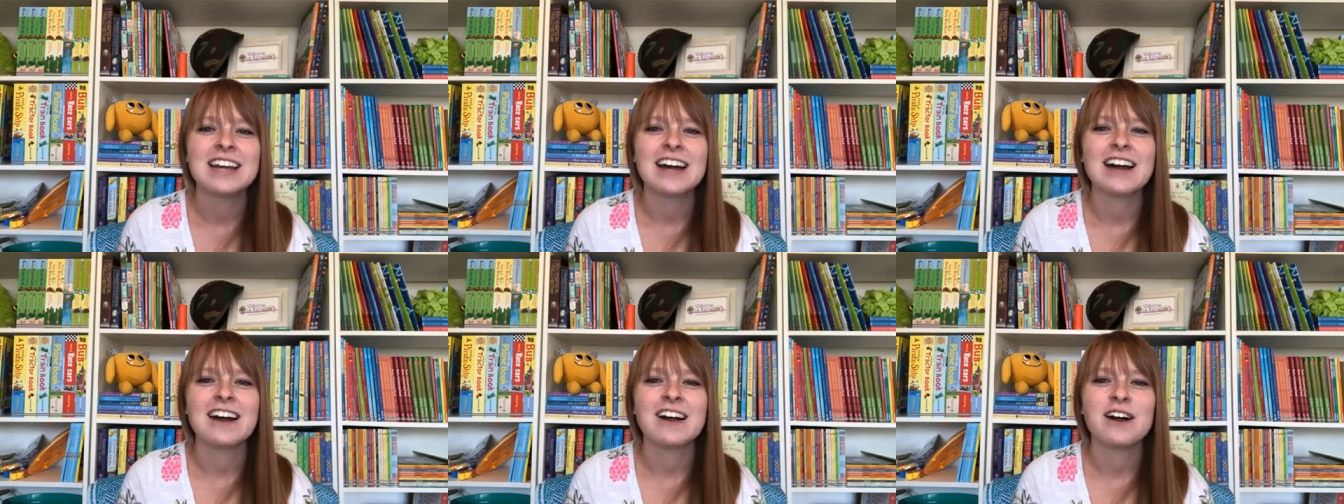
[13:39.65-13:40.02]

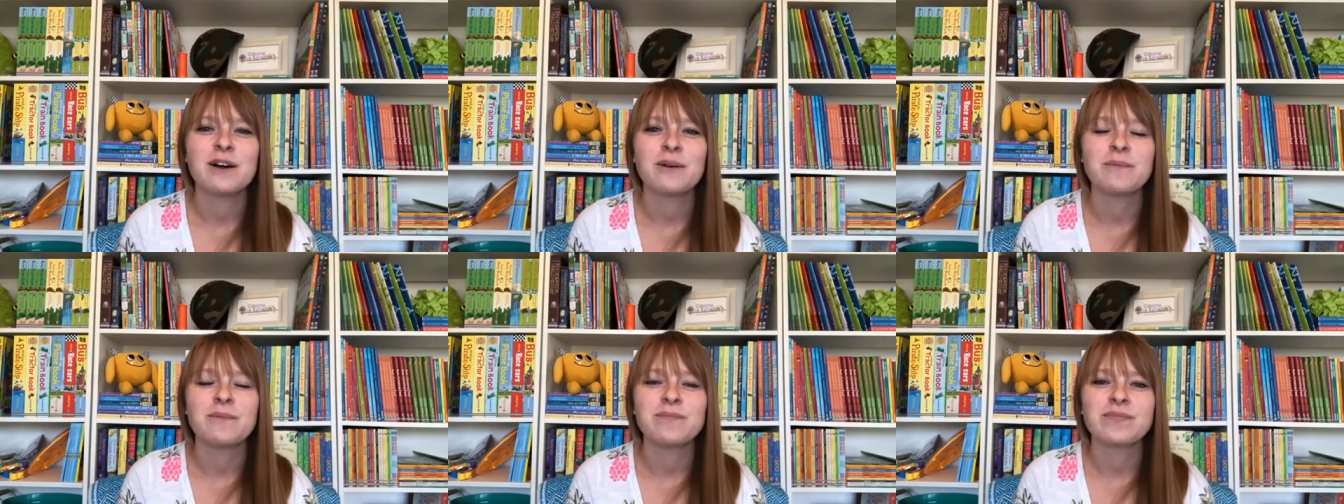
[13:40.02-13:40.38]

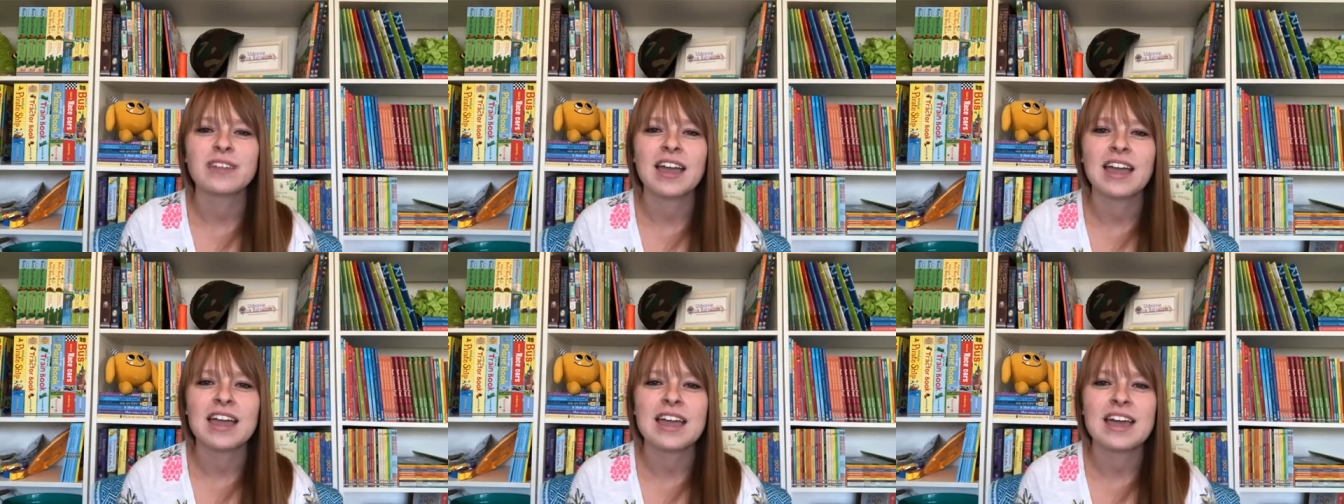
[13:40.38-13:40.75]
Um,
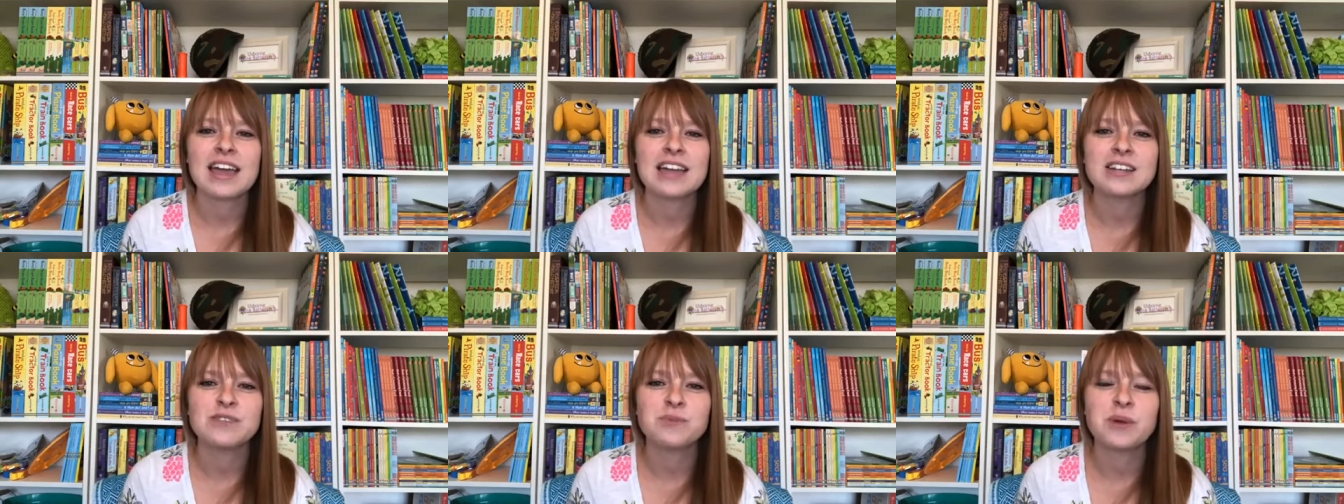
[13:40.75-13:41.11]

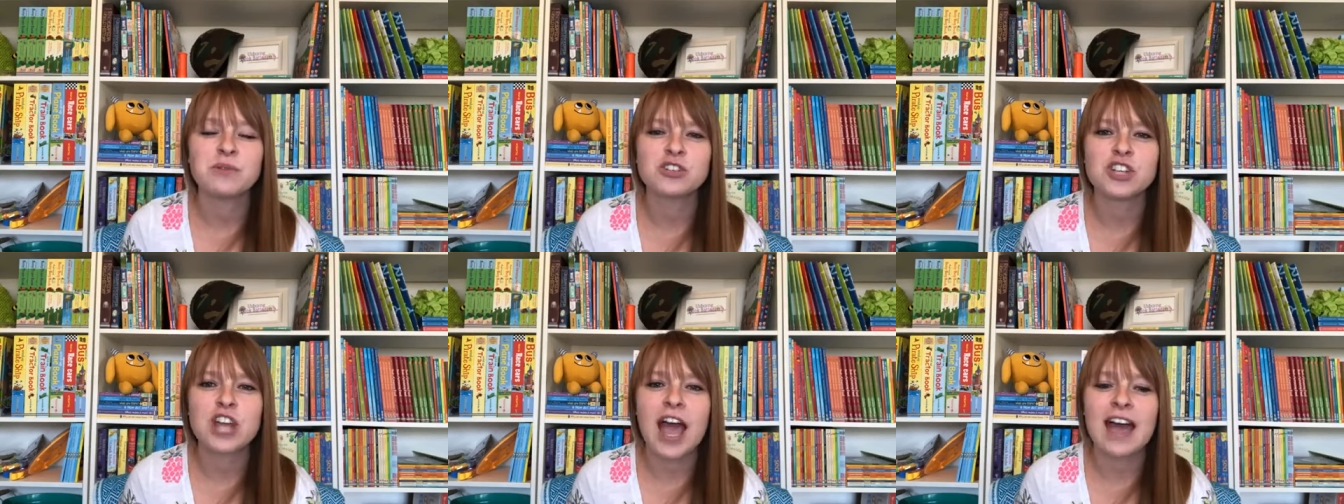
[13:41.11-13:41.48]
and we
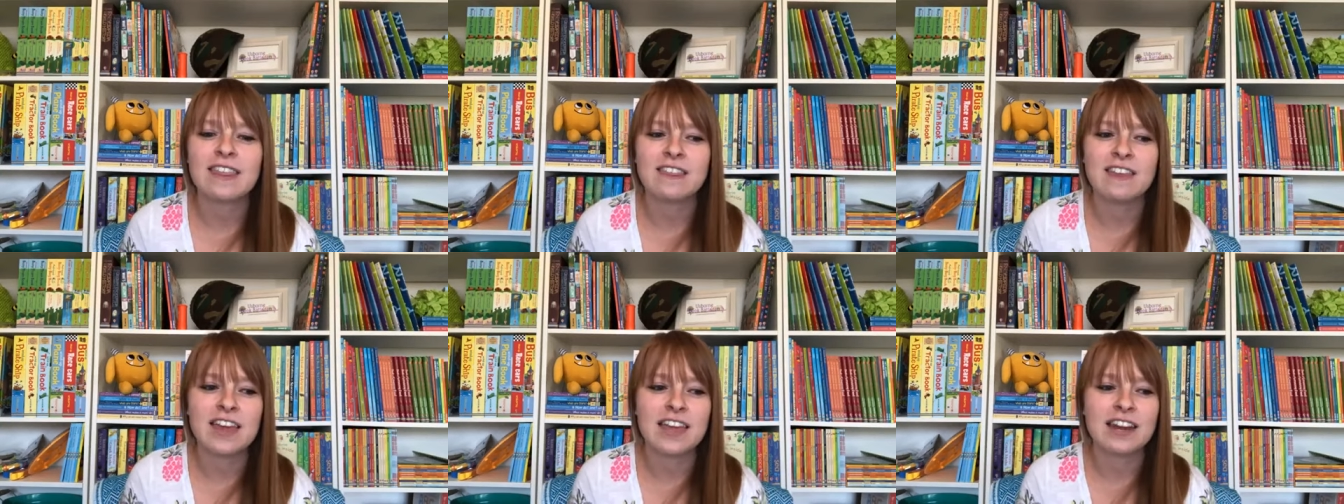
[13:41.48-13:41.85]
will
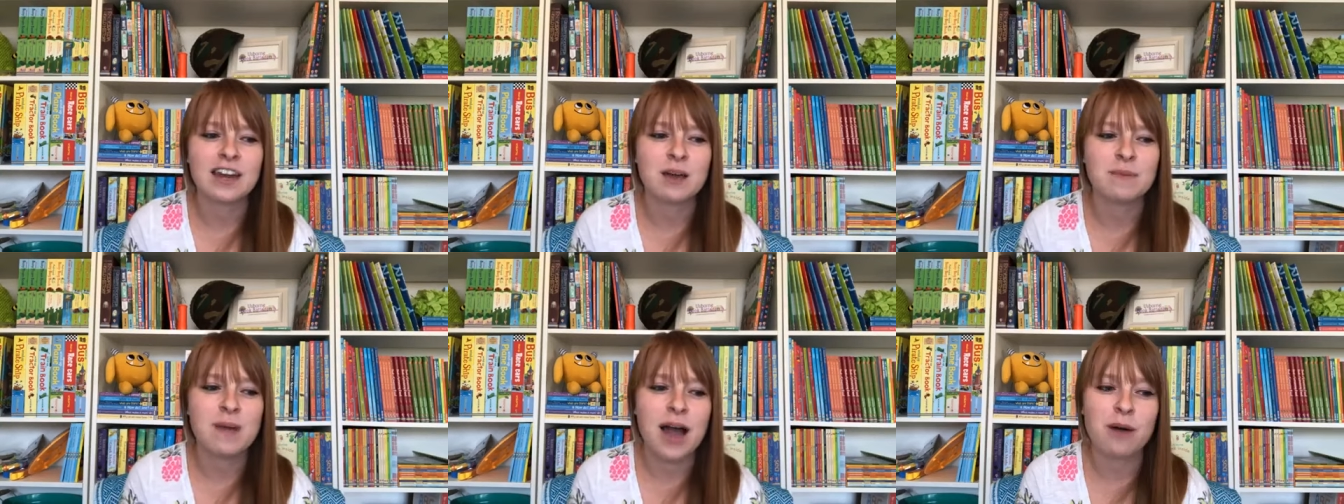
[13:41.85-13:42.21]
chat then
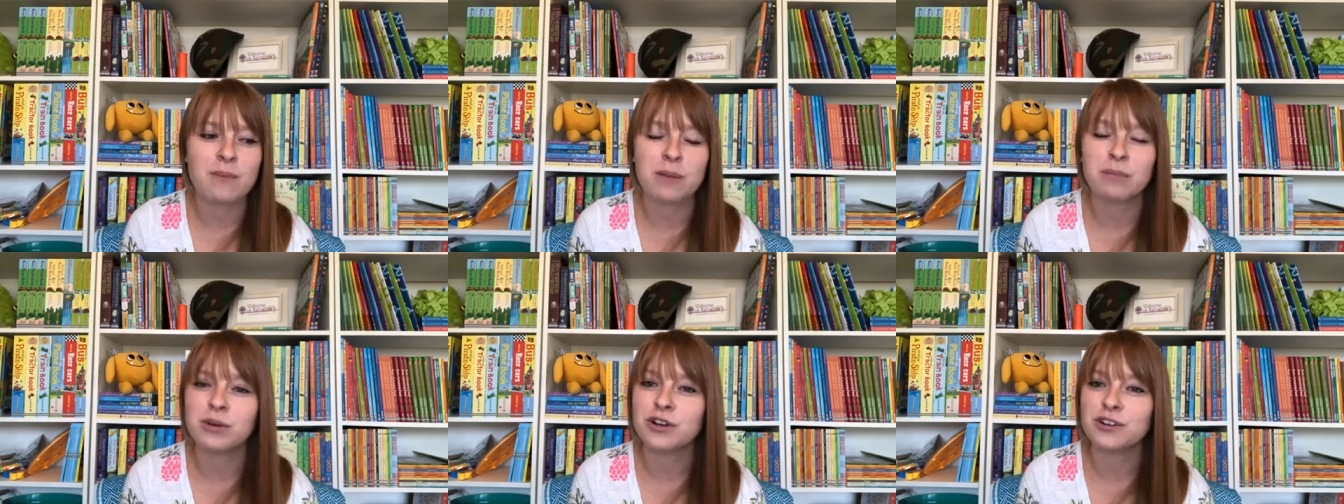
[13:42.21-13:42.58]
about
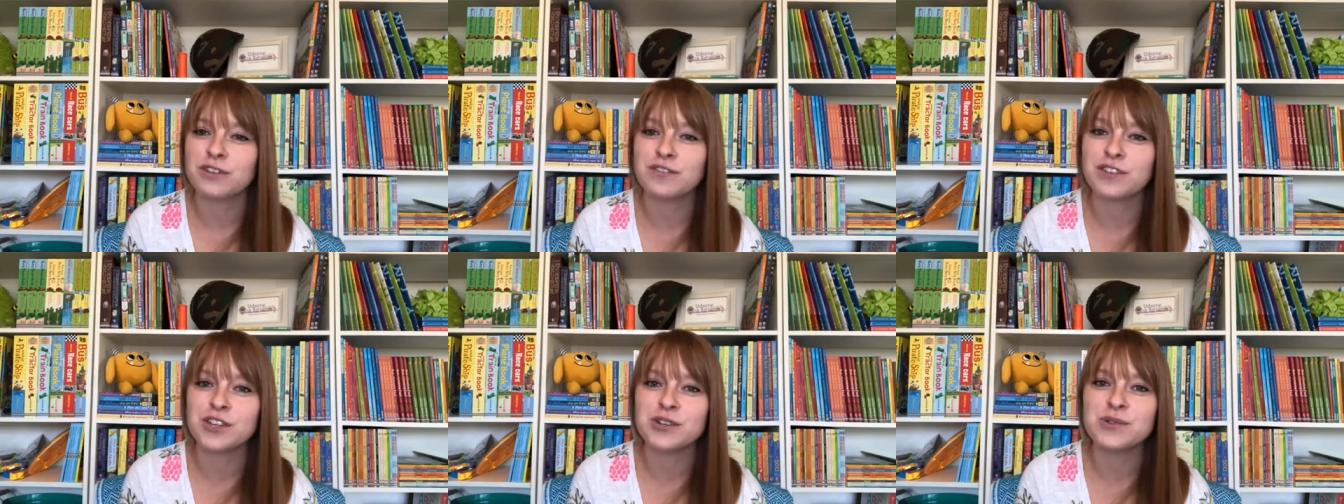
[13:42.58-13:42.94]
my book
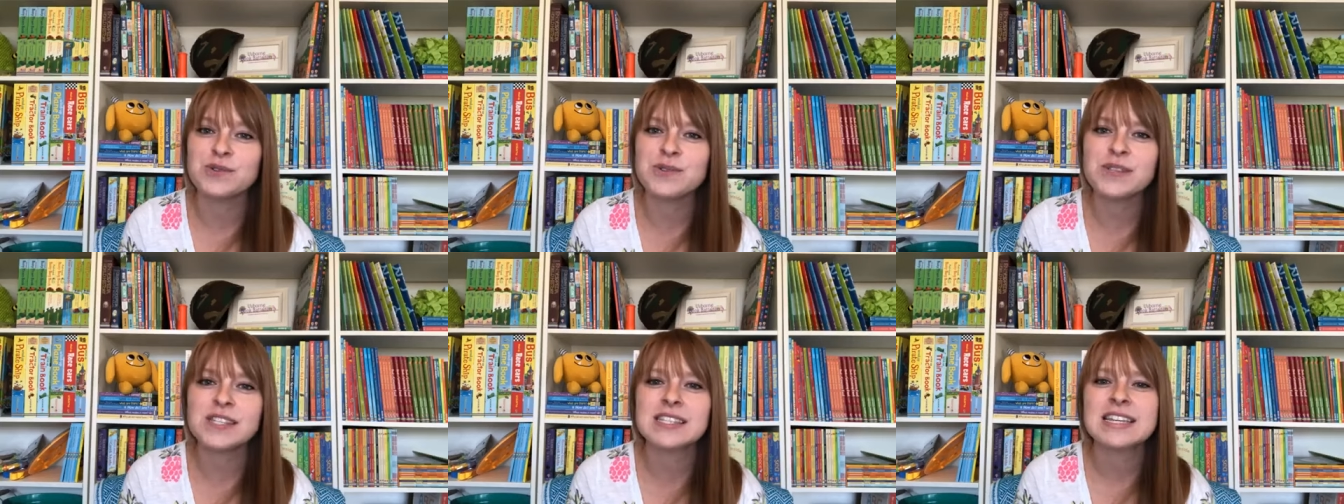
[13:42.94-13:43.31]

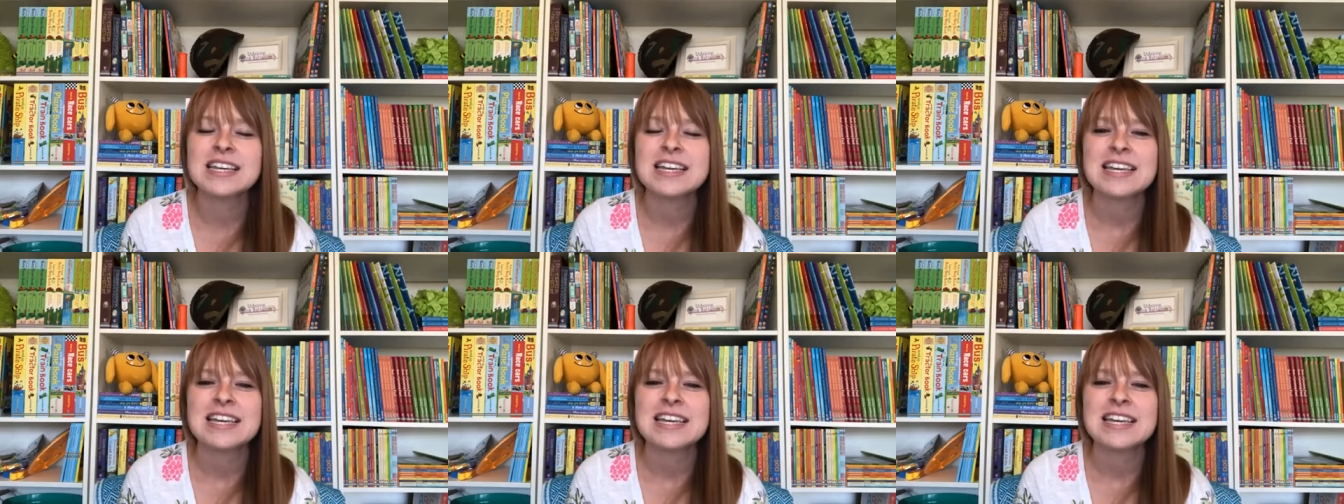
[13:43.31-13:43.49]
reviews.